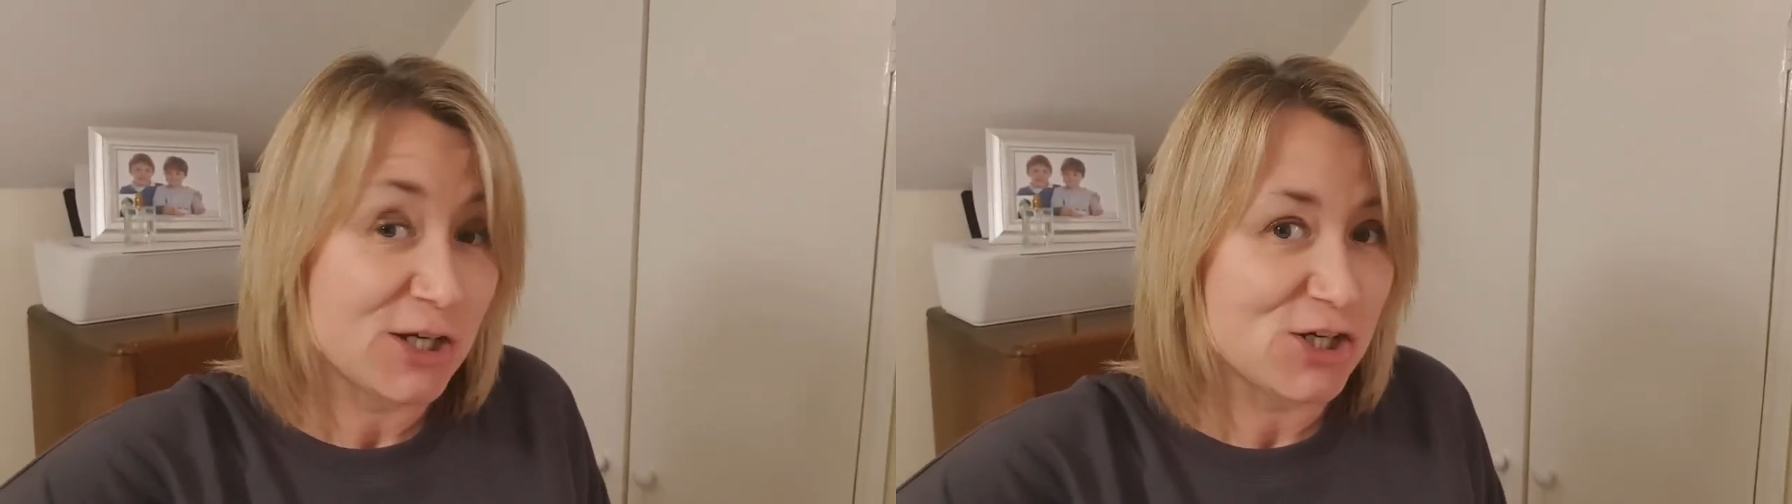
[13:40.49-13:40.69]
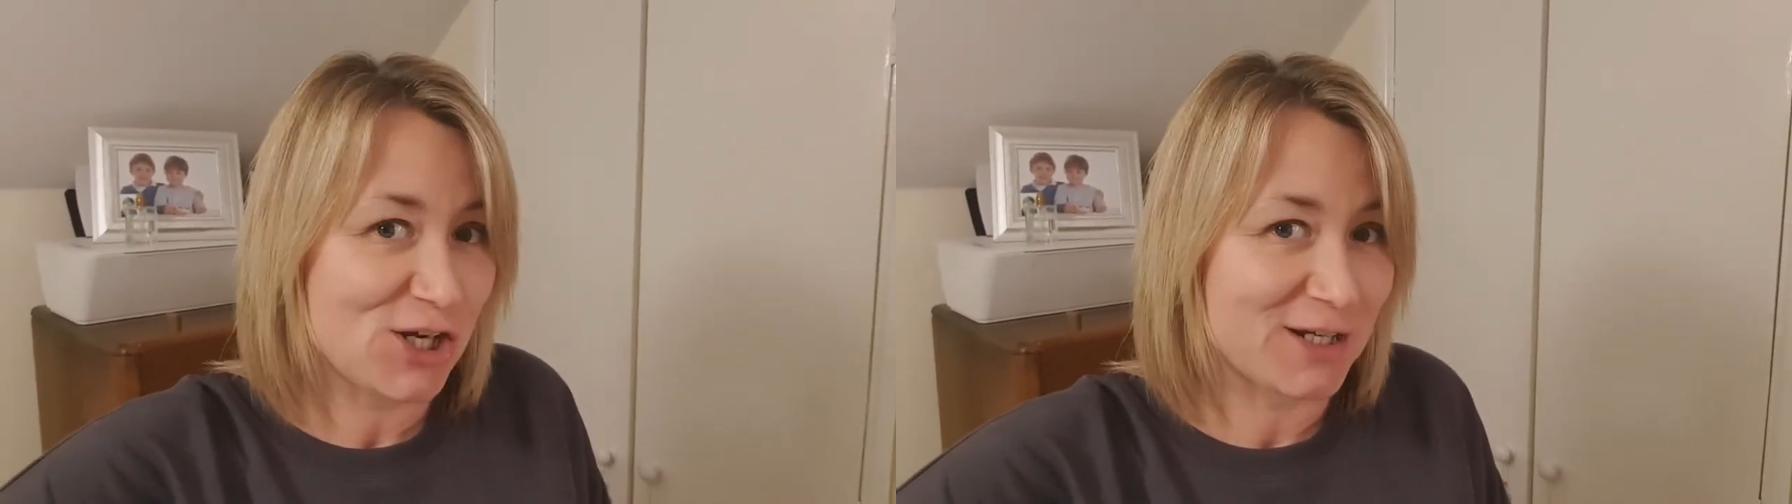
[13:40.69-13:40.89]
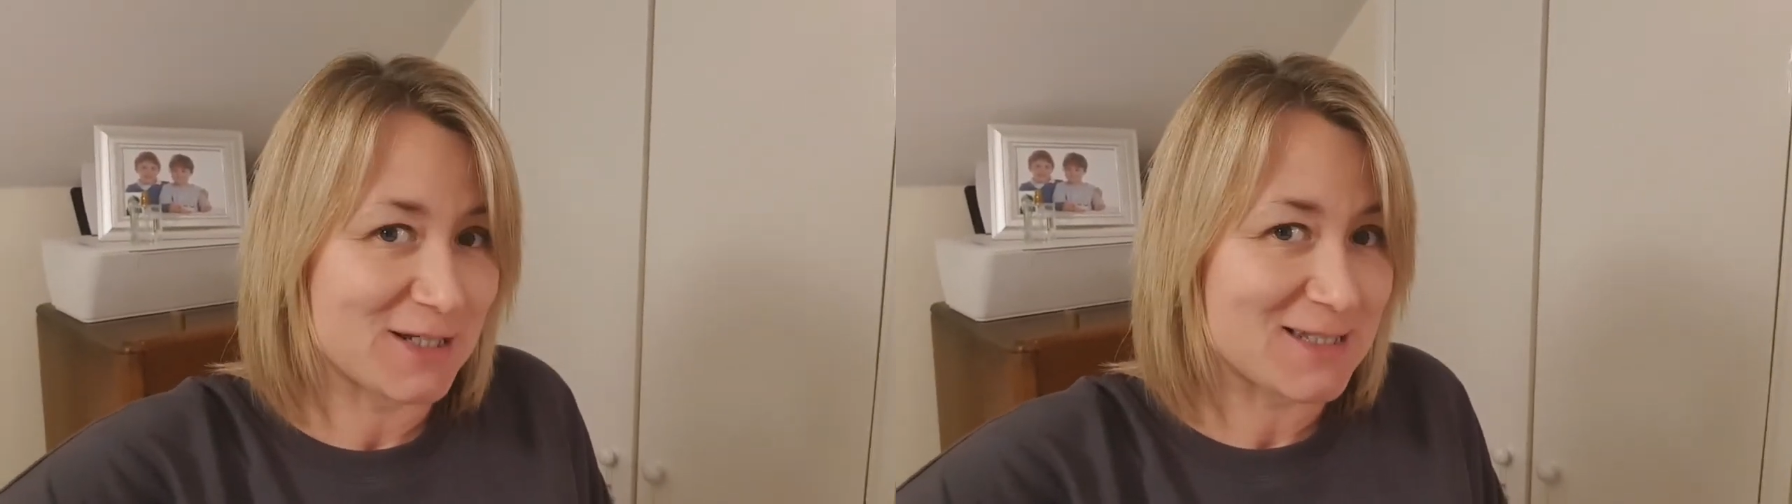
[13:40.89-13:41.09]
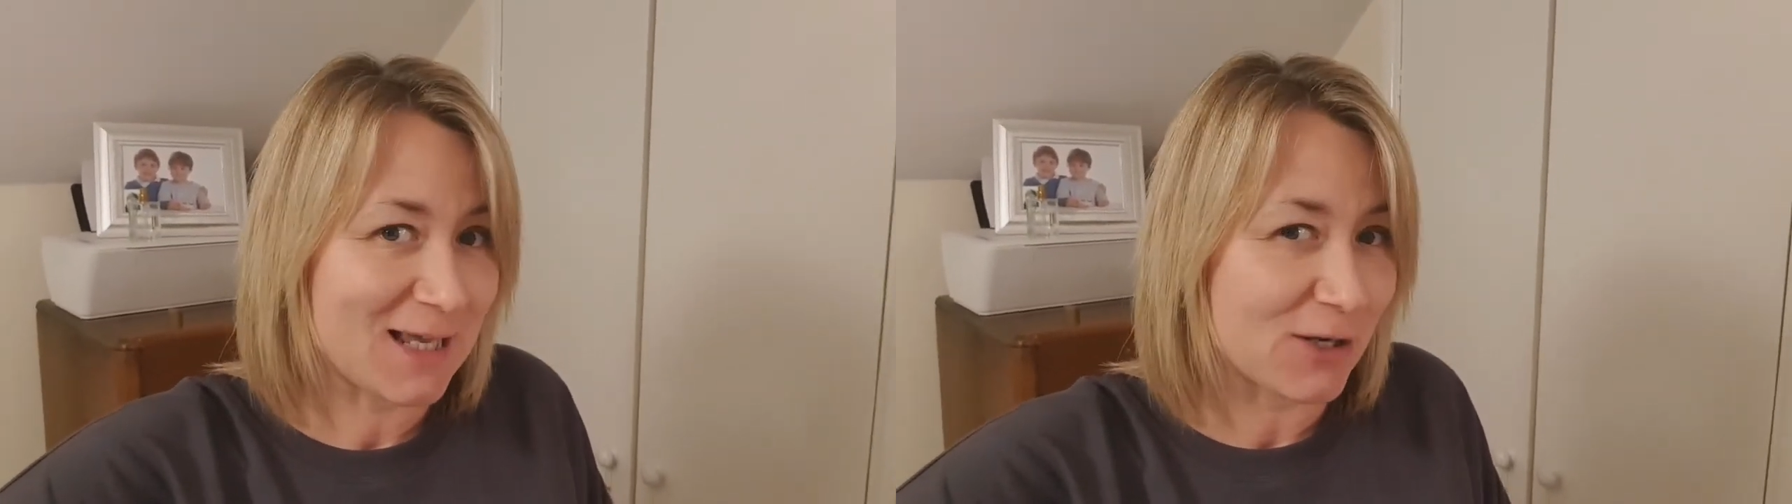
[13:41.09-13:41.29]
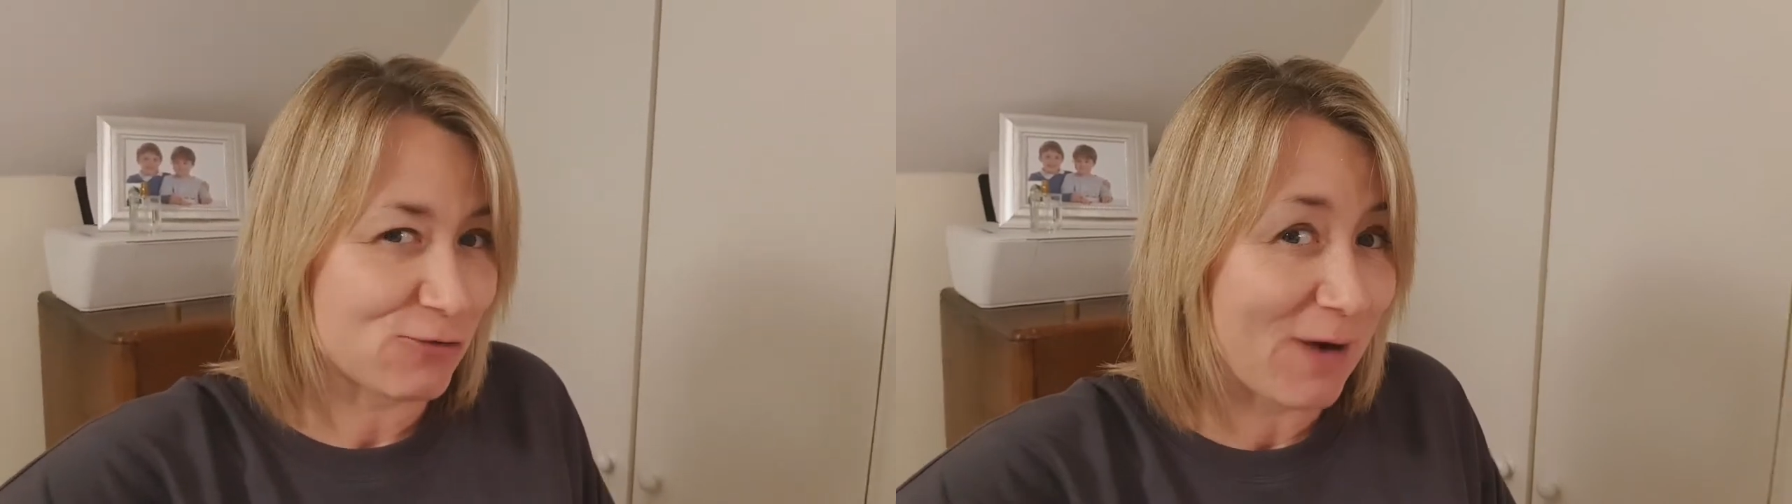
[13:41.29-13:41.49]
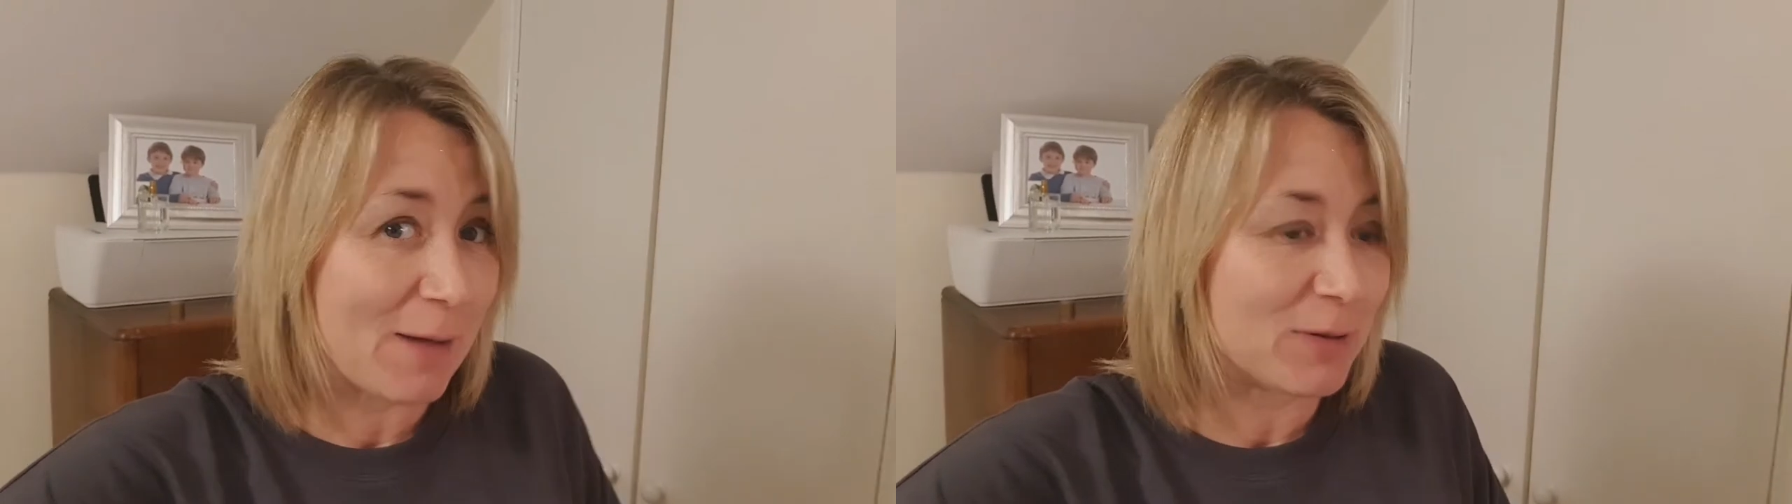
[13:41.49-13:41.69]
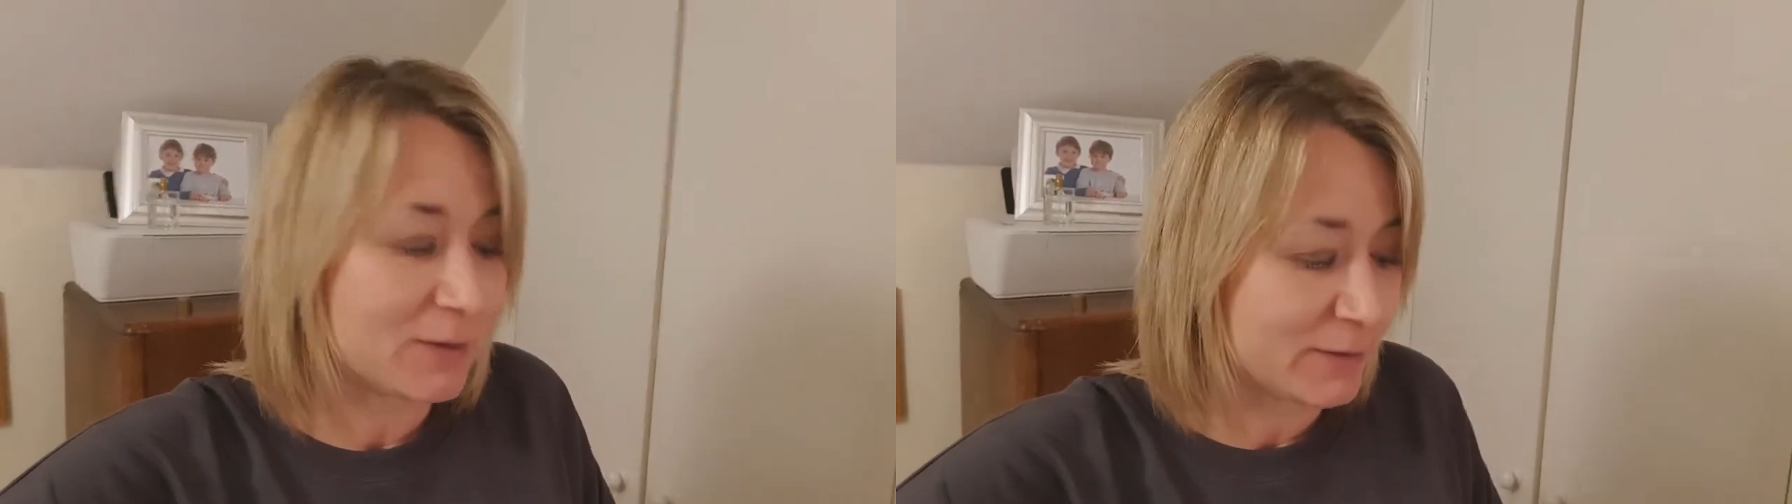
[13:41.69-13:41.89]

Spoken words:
chicken and salad wrap